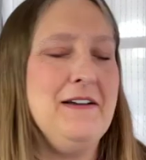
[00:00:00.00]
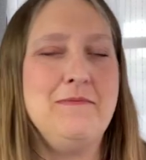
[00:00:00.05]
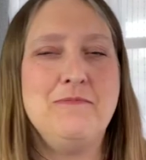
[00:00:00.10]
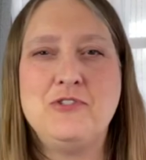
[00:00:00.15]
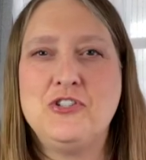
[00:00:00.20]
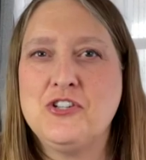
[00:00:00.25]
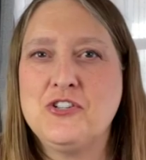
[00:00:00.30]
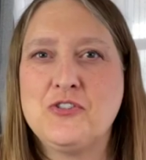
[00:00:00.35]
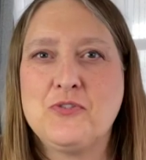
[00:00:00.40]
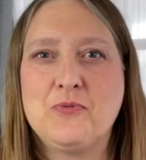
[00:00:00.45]

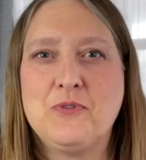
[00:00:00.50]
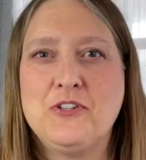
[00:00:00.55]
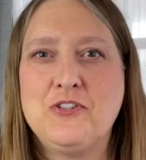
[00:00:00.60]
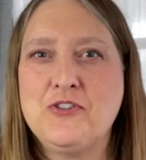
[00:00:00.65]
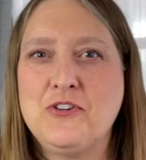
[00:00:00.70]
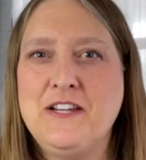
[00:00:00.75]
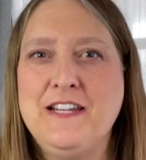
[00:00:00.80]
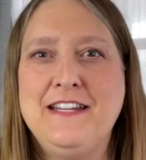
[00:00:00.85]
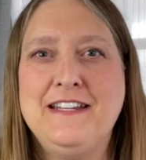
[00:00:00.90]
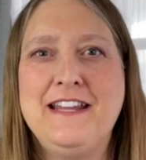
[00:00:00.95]
just
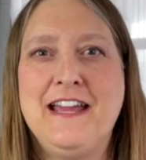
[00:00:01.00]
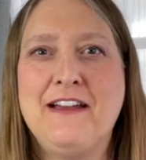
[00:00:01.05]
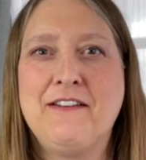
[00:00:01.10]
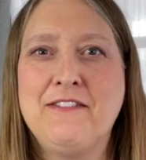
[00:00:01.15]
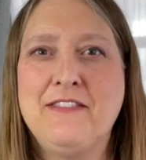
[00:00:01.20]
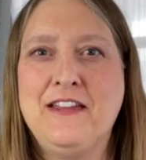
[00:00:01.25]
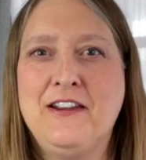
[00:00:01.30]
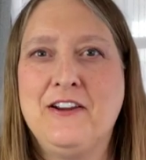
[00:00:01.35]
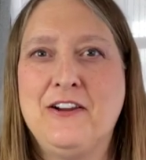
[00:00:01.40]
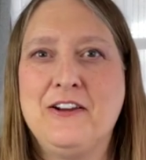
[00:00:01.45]
retreat
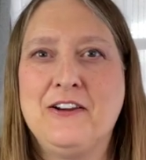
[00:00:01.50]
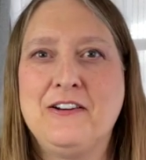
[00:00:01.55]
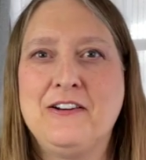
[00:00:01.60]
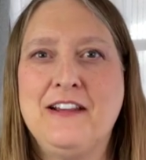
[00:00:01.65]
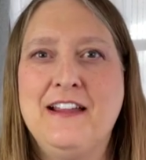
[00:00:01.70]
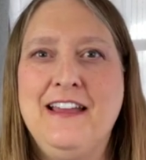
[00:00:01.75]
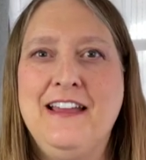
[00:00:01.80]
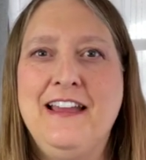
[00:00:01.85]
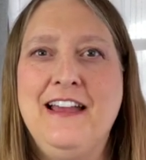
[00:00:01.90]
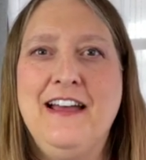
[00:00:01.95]
out there
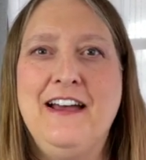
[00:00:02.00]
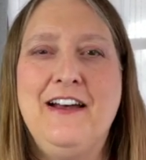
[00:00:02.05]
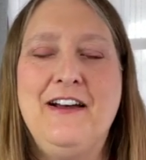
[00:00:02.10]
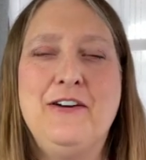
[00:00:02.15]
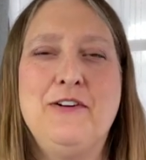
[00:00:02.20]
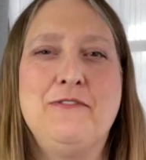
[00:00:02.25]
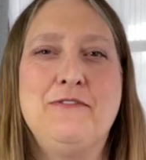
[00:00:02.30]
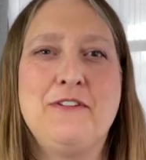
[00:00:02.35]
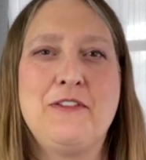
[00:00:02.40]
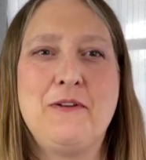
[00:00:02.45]

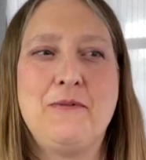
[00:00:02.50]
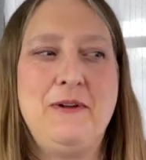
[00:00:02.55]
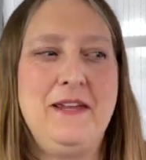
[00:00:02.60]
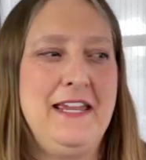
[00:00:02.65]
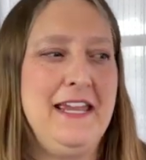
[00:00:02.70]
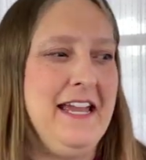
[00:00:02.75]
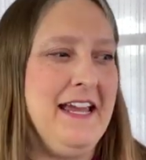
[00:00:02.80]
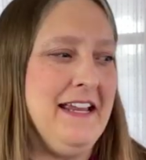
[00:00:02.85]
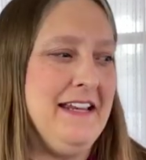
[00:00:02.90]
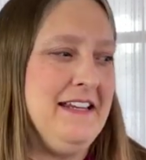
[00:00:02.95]
over the
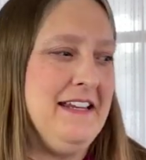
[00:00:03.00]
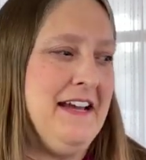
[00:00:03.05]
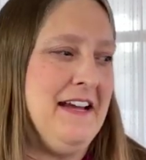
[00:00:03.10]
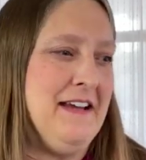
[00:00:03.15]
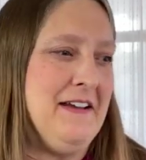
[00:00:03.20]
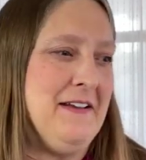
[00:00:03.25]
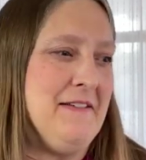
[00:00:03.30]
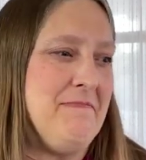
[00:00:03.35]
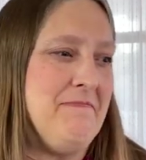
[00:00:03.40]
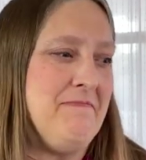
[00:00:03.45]
weekend.
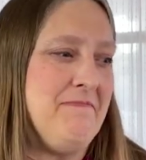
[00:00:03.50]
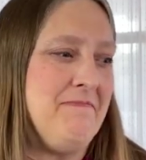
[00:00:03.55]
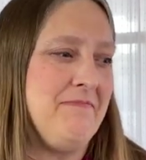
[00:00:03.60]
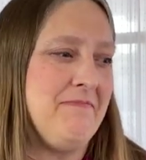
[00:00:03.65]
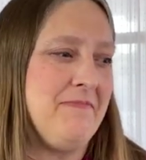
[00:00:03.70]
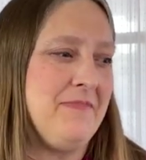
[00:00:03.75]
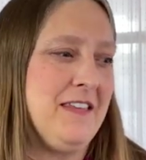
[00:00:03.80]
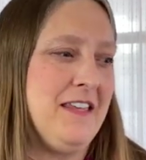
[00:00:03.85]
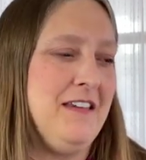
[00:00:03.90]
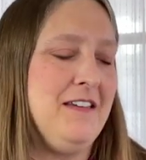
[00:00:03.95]

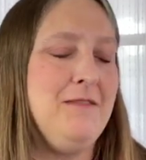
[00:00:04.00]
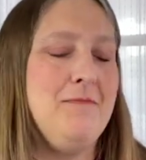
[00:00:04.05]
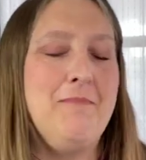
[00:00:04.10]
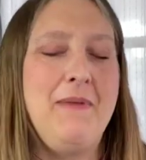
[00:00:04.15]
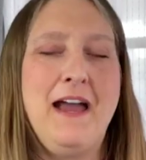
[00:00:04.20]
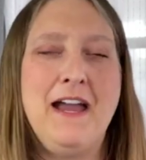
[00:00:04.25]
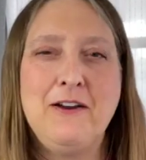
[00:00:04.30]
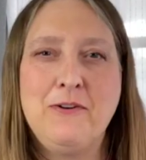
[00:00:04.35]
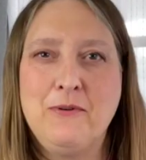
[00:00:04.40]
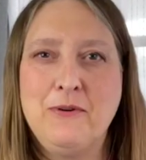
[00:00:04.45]

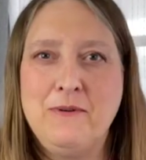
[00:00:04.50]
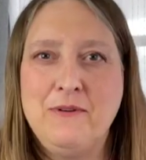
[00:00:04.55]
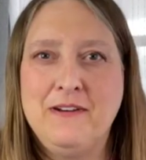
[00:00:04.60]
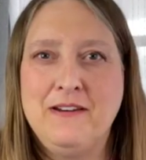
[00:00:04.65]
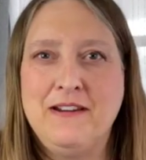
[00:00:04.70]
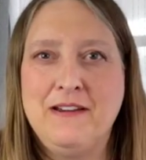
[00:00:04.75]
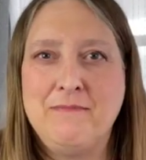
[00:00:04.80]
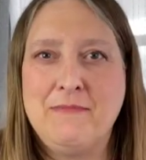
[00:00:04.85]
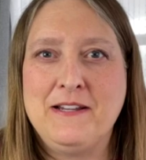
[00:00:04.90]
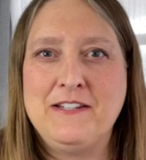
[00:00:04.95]
Back when
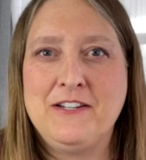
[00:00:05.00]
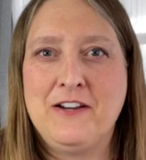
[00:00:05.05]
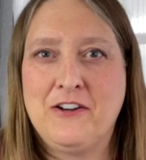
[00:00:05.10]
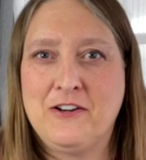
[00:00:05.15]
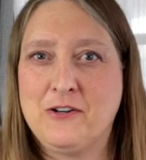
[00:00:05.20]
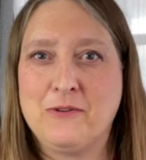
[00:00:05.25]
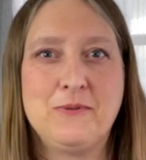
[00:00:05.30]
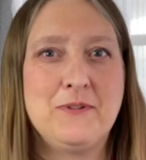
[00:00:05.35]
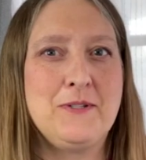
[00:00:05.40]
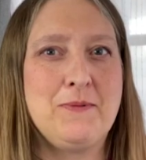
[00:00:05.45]
my
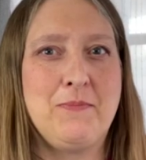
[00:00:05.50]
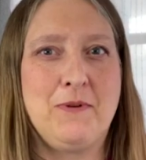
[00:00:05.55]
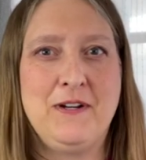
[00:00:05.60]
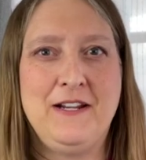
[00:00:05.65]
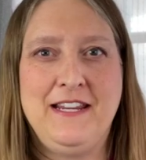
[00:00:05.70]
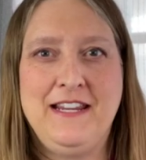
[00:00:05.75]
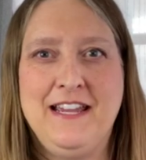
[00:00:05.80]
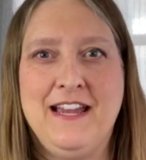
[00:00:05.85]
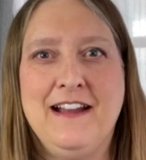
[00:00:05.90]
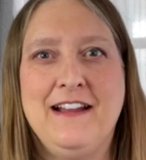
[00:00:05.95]
daughter was
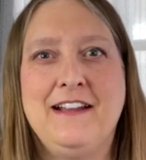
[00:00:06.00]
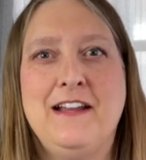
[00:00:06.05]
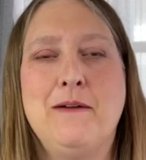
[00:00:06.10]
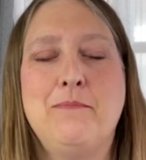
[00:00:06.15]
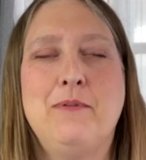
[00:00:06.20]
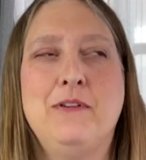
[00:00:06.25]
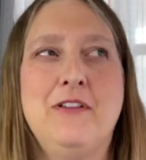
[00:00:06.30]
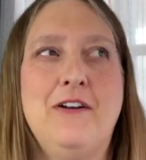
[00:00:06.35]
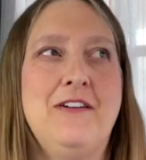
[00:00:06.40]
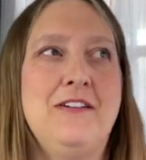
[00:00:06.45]
pretty young, I
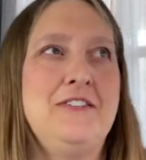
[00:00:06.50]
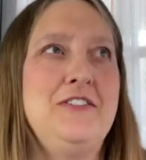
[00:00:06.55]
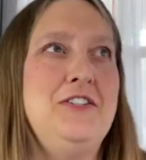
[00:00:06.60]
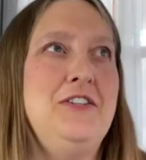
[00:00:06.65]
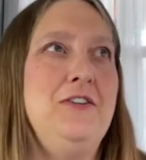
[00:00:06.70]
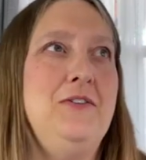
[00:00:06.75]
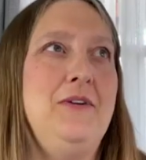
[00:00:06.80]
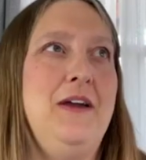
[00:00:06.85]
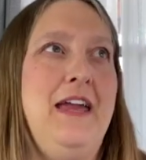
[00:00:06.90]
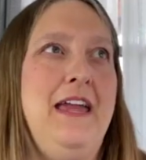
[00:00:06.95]
belonged
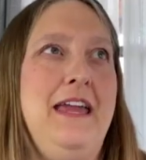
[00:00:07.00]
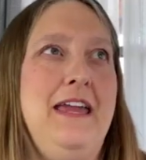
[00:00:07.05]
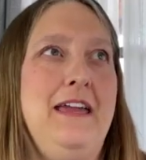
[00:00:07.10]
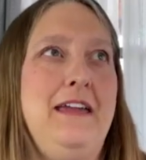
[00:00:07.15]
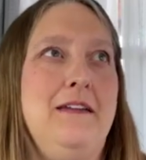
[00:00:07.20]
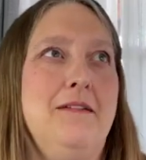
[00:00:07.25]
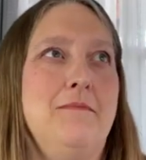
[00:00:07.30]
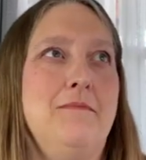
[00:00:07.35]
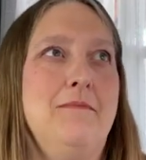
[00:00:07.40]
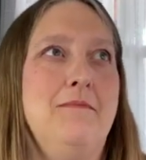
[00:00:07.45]
to
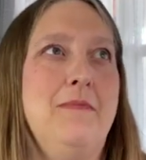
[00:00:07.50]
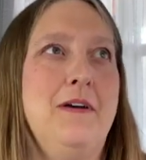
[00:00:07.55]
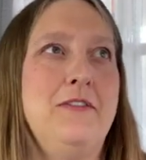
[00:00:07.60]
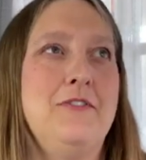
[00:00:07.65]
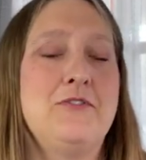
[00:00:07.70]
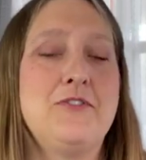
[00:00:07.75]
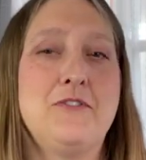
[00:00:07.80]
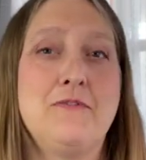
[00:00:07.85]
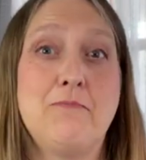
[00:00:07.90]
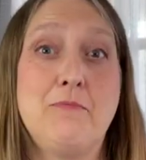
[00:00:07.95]
a
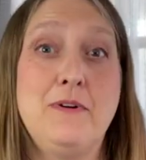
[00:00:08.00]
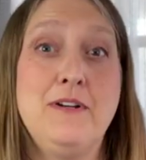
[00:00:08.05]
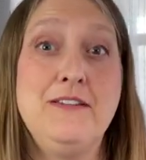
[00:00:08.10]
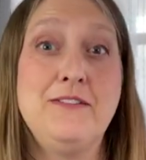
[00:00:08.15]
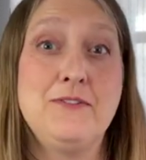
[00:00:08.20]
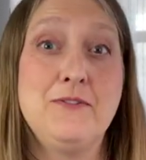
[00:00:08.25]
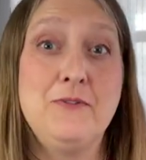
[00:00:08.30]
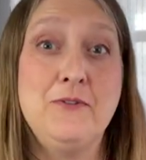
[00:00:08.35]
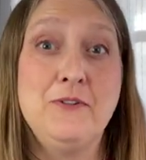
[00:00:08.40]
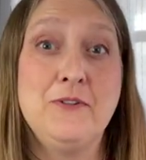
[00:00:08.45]
mothers of
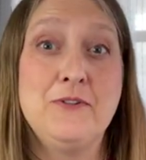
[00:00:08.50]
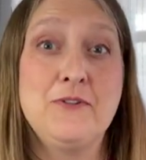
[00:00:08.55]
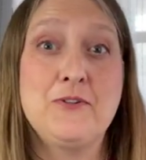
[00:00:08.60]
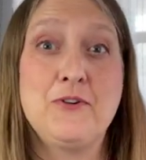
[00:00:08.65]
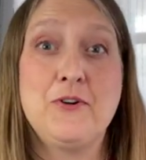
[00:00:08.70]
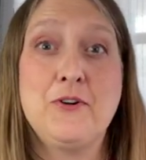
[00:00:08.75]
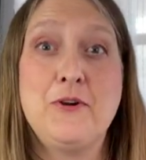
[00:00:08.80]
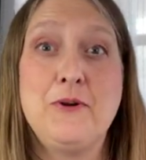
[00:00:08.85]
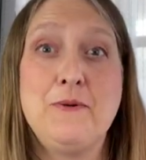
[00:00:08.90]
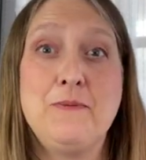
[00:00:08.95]
preschoolers
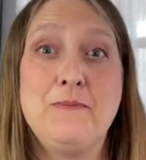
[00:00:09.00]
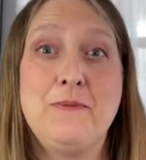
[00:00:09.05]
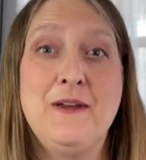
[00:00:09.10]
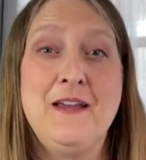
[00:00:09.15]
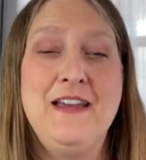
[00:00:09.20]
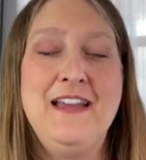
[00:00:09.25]
group,